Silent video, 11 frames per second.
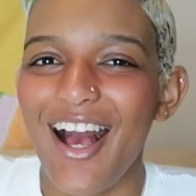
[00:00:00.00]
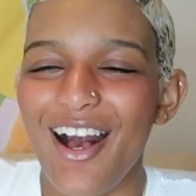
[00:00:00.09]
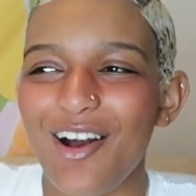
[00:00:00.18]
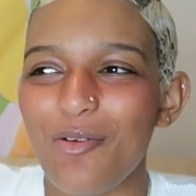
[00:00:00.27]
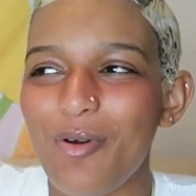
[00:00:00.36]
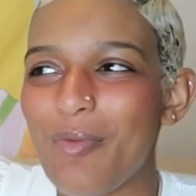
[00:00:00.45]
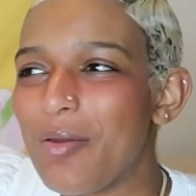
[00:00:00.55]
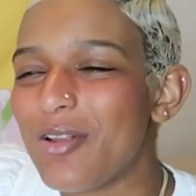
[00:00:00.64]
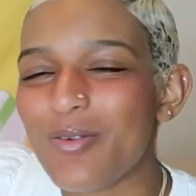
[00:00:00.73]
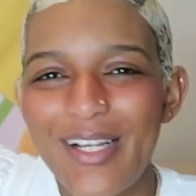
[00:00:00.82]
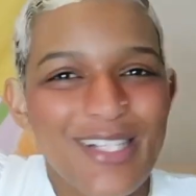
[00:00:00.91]
but maybe
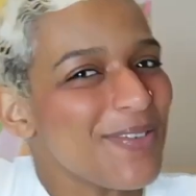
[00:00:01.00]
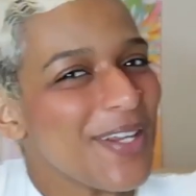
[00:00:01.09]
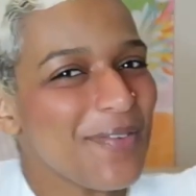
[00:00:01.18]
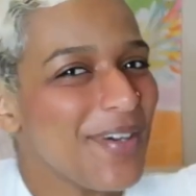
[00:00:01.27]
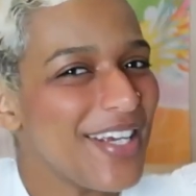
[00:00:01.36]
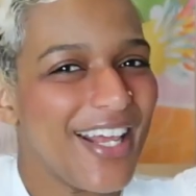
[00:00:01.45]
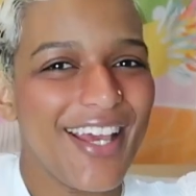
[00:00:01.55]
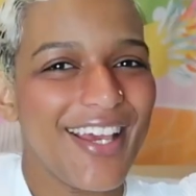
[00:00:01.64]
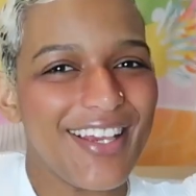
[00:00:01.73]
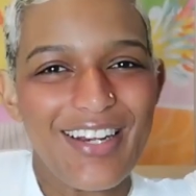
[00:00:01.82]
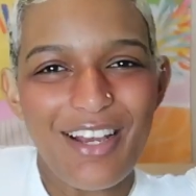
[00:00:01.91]
2021,
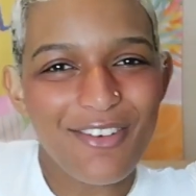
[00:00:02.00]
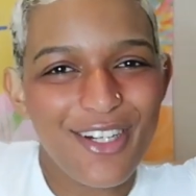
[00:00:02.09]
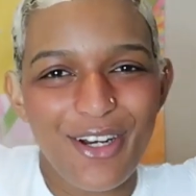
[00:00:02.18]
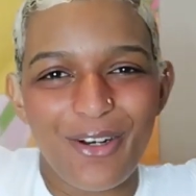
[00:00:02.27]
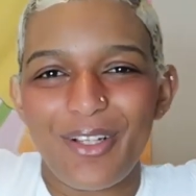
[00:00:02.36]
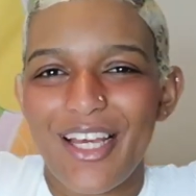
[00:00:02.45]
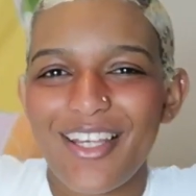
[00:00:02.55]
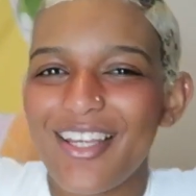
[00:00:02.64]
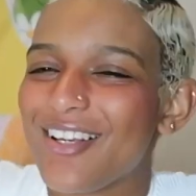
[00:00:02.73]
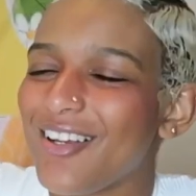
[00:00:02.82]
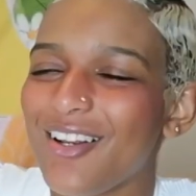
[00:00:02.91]
hey, you never know, like
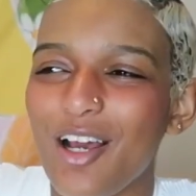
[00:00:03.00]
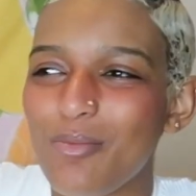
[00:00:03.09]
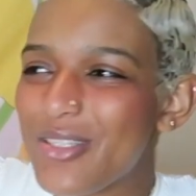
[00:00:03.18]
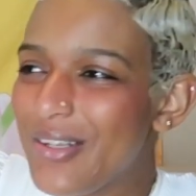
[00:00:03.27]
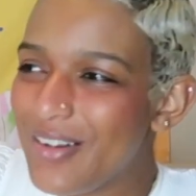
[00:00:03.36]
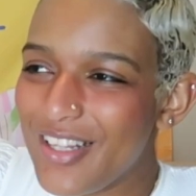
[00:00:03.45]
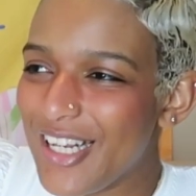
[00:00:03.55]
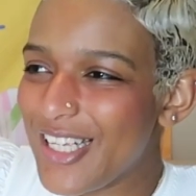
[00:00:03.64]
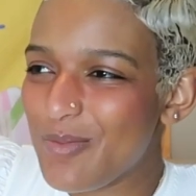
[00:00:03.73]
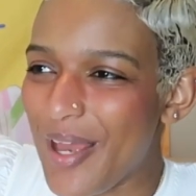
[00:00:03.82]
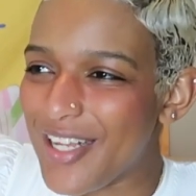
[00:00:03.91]
it could come sooner than
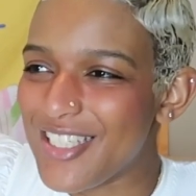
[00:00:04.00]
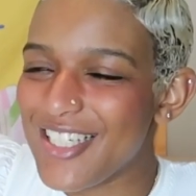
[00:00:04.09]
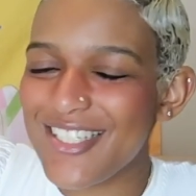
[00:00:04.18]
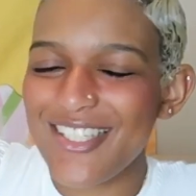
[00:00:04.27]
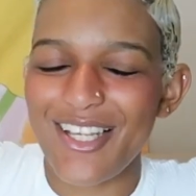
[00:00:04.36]
expected.